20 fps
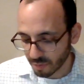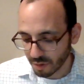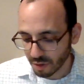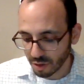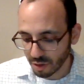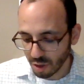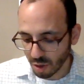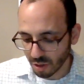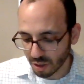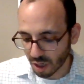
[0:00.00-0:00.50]

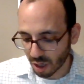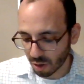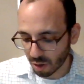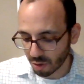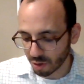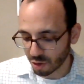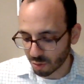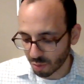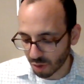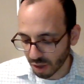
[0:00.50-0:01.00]
You and
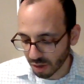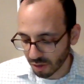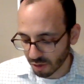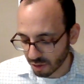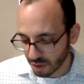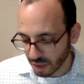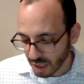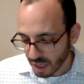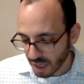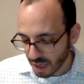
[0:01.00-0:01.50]
Aaron your
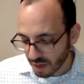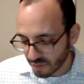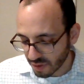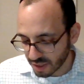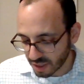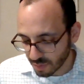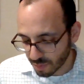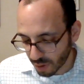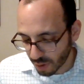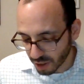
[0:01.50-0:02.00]
brother, and
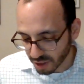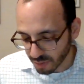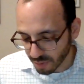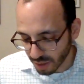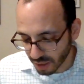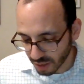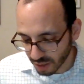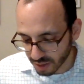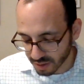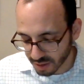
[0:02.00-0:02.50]

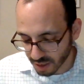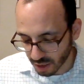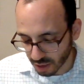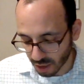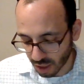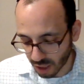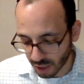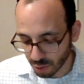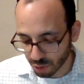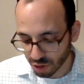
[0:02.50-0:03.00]

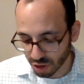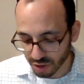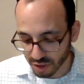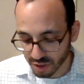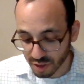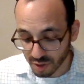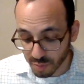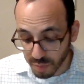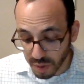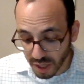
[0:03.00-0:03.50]
you shall
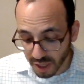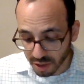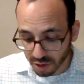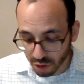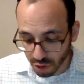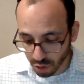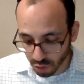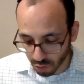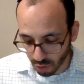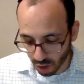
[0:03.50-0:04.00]
speak to
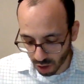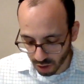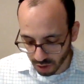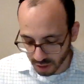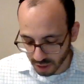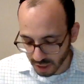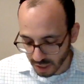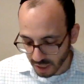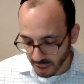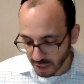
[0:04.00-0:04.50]
the rock,
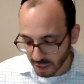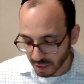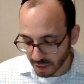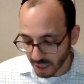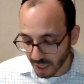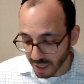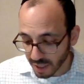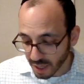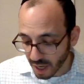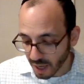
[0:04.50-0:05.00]

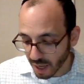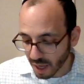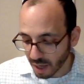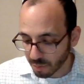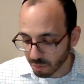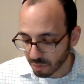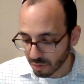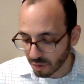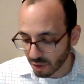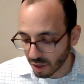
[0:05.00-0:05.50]

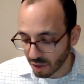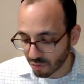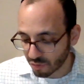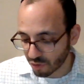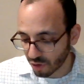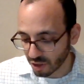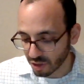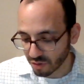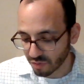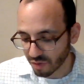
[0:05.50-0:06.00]
in
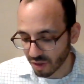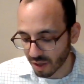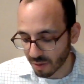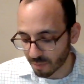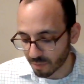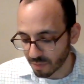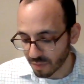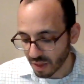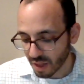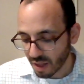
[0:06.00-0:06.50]
front of
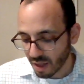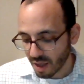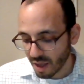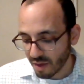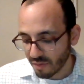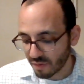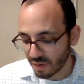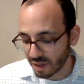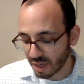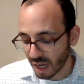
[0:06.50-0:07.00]
them.
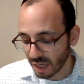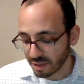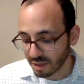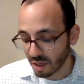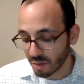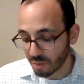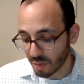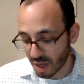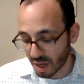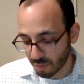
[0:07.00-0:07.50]

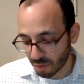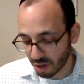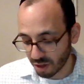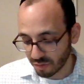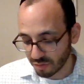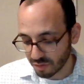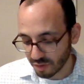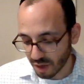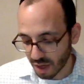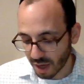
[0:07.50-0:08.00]

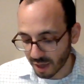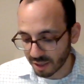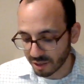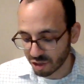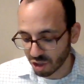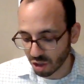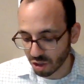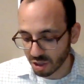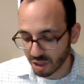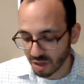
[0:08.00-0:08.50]
And it
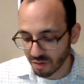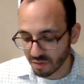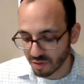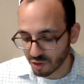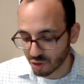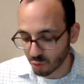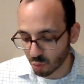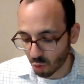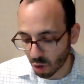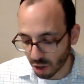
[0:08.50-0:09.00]
shall give
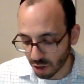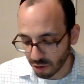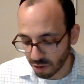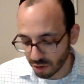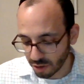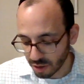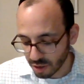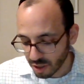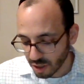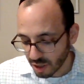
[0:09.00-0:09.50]
its
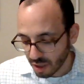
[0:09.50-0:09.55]
water.